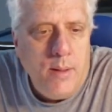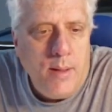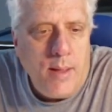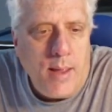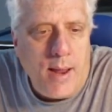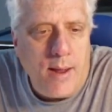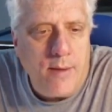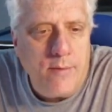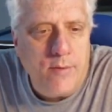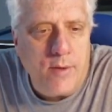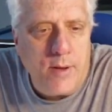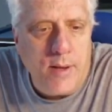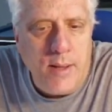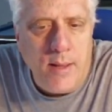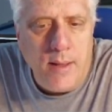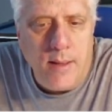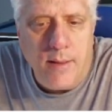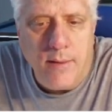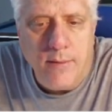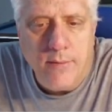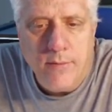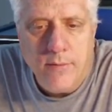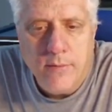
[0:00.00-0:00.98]
As it
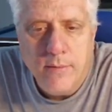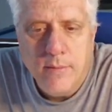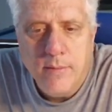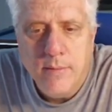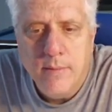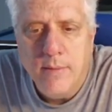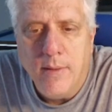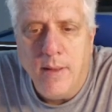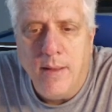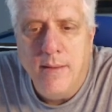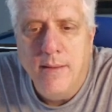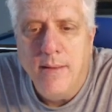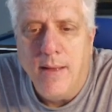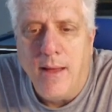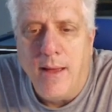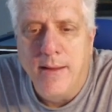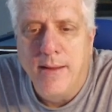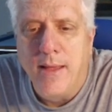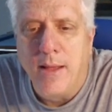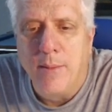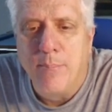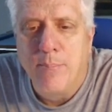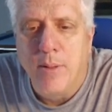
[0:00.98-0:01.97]
is, I
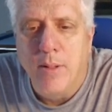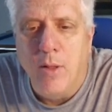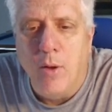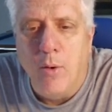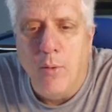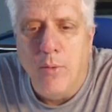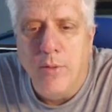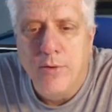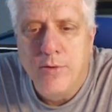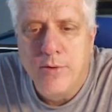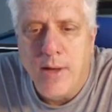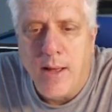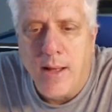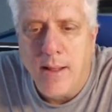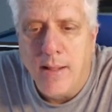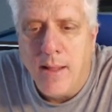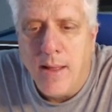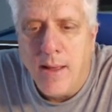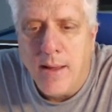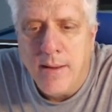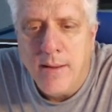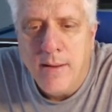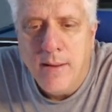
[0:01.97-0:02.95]
get below the shot
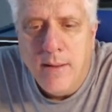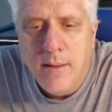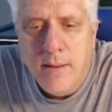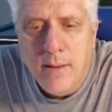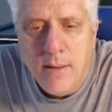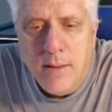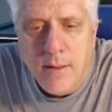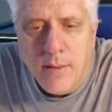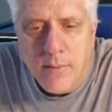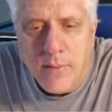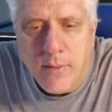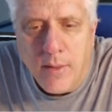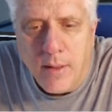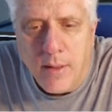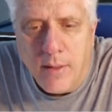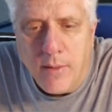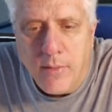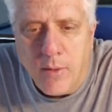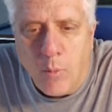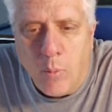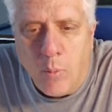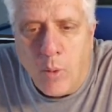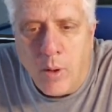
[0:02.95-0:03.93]
line. The
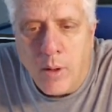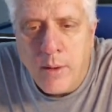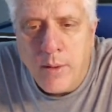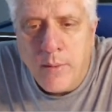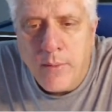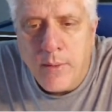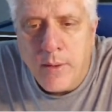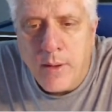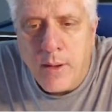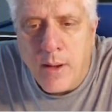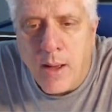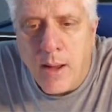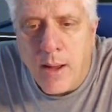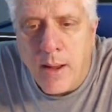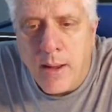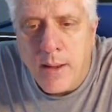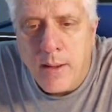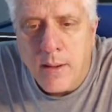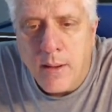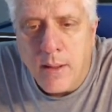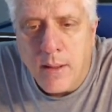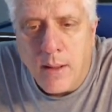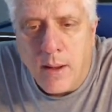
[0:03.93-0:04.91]
1 and the
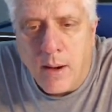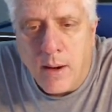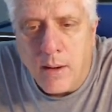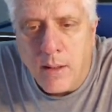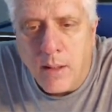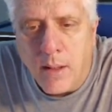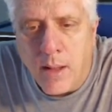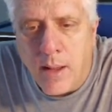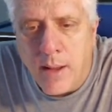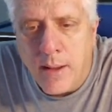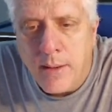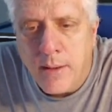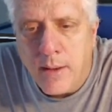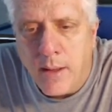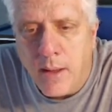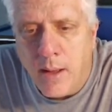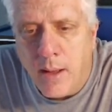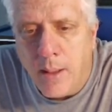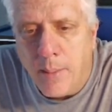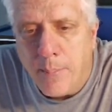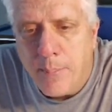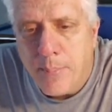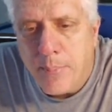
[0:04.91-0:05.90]
9 are lined
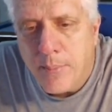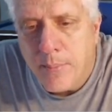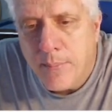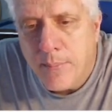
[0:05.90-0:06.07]
up